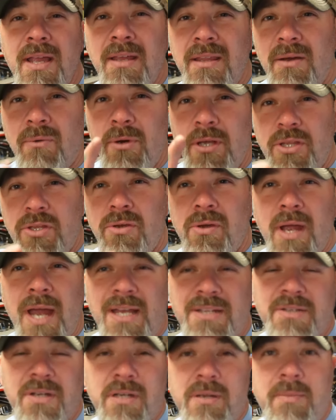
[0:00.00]
That way you
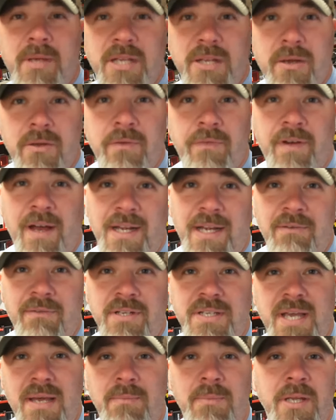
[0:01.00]
guys are going to be notified every
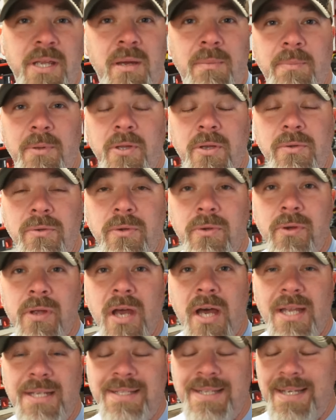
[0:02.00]
time we upload new
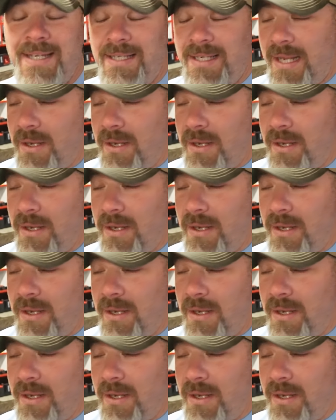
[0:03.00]
content.